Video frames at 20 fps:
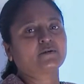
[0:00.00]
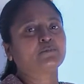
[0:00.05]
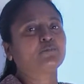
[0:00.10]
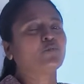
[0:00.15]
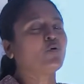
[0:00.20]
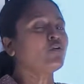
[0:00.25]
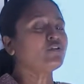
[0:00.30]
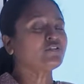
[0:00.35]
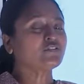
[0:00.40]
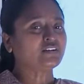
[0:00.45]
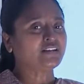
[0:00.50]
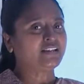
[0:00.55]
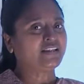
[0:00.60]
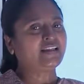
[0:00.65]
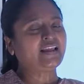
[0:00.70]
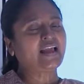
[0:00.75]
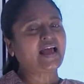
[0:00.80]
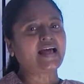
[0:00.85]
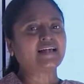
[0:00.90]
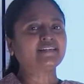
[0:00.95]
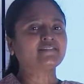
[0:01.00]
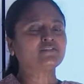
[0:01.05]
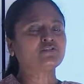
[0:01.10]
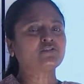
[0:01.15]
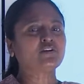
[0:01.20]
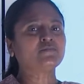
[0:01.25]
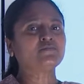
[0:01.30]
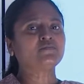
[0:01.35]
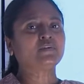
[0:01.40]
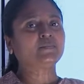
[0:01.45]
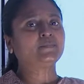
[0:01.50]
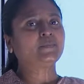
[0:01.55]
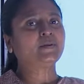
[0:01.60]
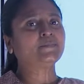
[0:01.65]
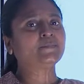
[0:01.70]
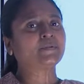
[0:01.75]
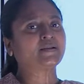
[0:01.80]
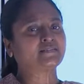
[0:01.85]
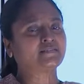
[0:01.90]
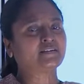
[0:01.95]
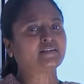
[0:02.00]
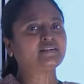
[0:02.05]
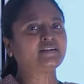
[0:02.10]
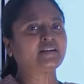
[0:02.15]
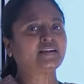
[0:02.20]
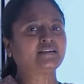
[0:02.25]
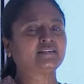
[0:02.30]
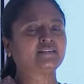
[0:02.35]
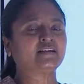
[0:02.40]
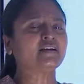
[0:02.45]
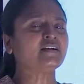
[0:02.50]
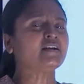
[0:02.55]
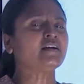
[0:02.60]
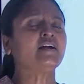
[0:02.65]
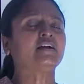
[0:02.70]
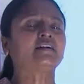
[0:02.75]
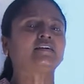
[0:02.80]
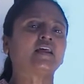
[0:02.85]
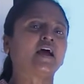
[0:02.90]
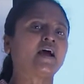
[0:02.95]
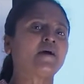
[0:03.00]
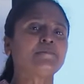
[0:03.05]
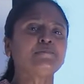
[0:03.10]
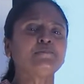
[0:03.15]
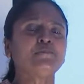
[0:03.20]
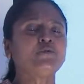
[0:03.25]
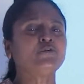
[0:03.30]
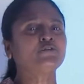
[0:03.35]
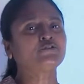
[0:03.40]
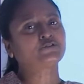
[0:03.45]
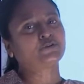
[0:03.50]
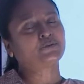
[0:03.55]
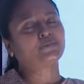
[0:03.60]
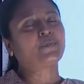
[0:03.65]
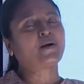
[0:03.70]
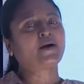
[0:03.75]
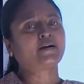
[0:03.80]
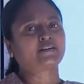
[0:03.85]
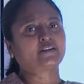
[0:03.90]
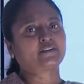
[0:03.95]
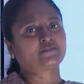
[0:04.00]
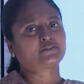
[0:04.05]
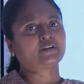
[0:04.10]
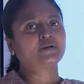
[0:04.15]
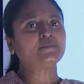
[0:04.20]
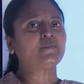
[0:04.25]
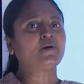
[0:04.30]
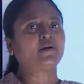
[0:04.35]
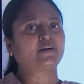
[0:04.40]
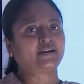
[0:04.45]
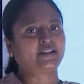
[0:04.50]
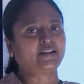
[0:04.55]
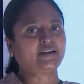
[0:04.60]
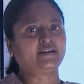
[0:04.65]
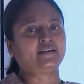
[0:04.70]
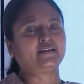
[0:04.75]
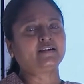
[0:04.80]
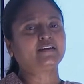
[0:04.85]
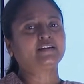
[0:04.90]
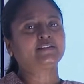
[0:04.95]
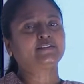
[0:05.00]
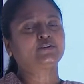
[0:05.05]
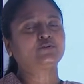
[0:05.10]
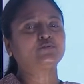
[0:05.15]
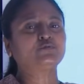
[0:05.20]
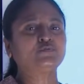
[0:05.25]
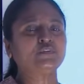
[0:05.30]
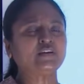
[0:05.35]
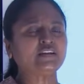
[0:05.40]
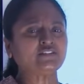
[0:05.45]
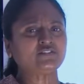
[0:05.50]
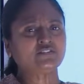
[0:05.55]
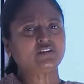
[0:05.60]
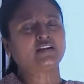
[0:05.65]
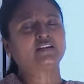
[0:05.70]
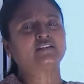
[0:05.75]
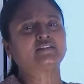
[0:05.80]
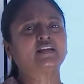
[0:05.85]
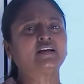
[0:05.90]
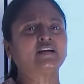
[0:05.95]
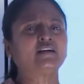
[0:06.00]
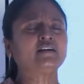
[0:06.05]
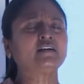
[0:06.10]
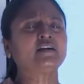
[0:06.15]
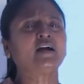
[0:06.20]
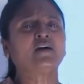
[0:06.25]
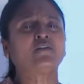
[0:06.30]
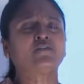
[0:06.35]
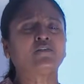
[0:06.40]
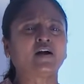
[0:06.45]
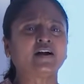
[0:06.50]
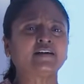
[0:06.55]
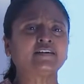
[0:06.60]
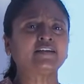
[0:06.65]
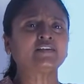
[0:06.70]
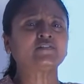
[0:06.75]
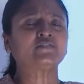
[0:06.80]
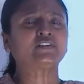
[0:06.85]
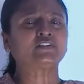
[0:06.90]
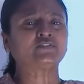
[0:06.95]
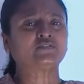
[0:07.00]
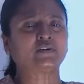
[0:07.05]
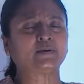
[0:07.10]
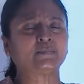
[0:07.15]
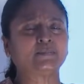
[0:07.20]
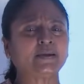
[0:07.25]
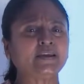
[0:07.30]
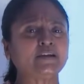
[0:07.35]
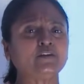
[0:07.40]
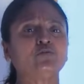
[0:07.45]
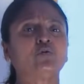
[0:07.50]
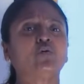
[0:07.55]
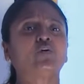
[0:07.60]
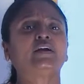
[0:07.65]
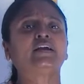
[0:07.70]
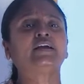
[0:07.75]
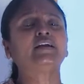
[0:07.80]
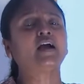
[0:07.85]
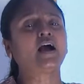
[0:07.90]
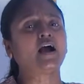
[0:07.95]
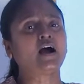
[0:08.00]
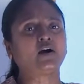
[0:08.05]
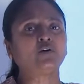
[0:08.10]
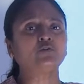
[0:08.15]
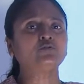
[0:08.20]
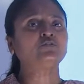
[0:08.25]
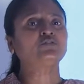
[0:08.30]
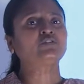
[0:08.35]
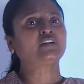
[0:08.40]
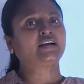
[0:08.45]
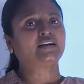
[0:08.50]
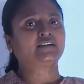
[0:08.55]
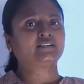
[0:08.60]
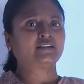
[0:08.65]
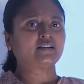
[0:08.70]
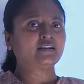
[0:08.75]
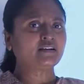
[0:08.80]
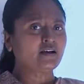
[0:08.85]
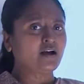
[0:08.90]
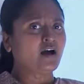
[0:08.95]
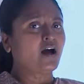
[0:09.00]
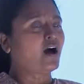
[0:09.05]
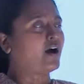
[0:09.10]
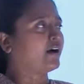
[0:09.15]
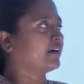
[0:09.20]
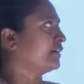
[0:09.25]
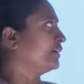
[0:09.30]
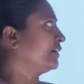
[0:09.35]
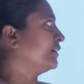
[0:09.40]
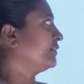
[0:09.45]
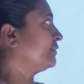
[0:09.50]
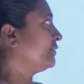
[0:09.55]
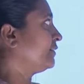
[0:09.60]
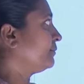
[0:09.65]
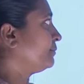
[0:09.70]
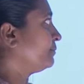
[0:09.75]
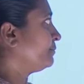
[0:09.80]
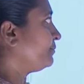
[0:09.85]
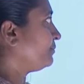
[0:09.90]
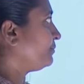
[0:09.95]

Mostly osculum will be present in the topmost part of the body through which the water which will be going outside the organism.